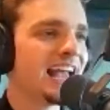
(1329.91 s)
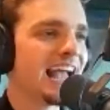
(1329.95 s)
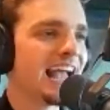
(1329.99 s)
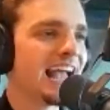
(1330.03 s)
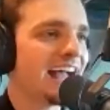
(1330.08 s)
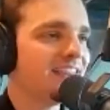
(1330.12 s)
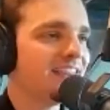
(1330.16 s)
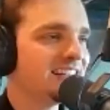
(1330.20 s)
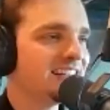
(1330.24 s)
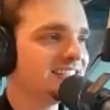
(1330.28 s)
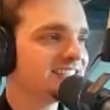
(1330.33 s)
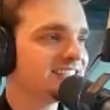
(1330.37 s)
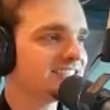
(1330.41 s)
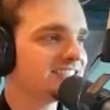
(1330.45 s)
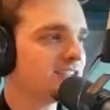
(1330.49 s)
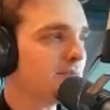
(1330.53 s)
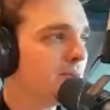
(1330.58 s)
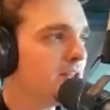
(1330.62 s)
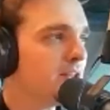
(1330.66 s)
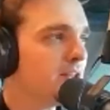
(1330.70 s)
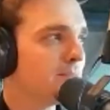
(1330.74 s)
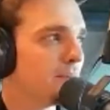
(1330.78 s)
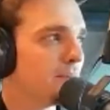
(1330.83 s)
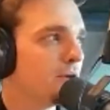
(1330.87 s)
And then
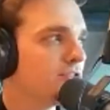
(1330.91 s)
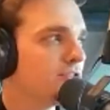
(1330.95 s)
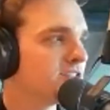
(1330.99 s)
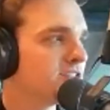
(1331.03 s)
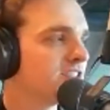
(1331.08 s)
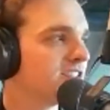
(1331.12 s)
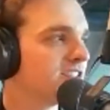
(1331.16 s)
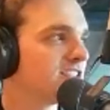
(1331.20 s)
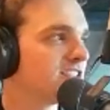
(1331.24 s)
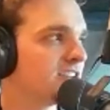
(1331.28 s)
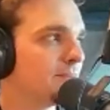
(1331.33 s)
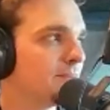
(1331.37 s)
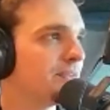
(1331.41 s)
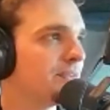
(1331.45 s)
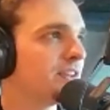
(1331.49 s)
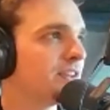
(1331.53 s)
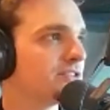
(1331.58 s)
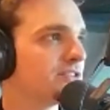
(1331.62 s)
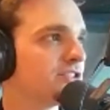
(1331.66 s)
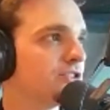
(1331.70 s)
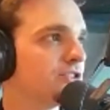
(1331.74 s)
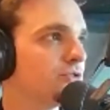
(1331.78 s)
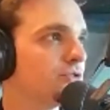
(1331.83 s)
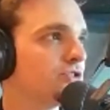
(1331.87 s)
somebody posted something on
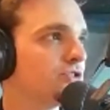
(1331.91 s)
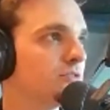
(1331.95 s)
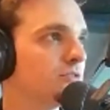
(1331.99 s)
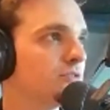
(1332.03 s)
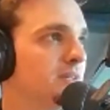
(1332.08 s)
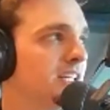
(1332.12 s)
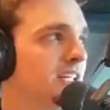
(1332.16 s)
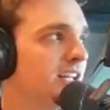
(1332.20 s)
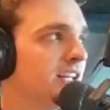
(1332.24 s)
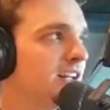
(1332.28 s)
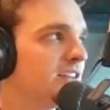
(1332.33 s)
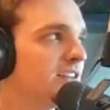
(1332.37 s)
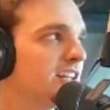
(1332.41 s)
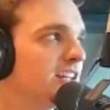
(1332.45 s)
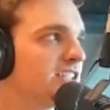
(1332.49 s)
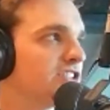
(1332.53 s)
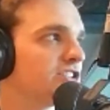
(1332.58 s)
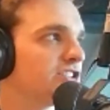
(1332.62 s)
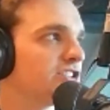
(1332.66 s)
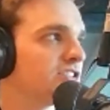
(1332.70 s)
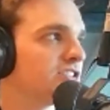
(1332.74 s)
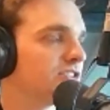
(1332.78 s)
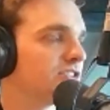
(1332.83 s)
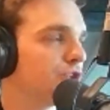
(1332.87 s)
social media that
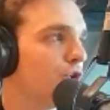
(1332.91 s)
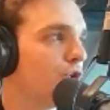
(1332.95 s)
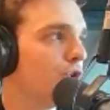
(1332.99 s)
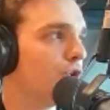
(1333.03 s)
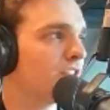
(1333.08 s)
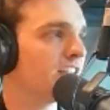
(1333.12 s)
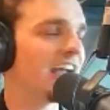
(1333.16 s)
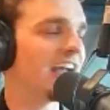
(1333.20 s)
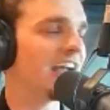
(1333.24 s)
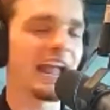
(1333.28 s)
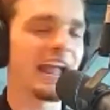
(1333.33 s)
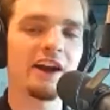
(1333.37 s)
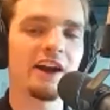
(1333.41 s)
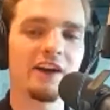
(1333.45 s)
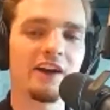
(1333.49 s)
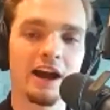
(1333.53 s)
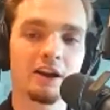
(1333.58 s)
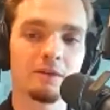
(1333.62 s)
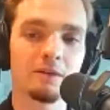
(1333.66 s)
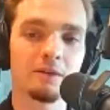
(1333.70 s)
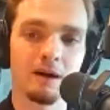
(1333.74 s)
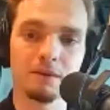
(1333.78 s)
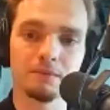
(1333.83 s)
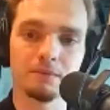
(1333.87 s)
just took the air out
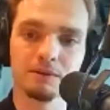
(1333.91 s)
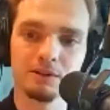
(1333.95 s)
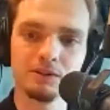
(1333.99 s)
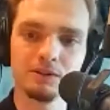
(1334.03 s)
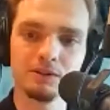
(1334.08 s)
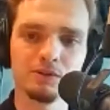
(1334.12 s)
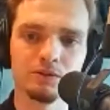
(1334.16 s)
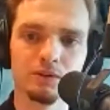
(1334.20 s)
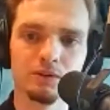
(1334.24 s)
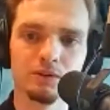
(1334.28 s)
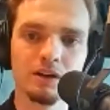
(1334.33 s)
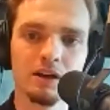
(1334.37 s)
of my balloon.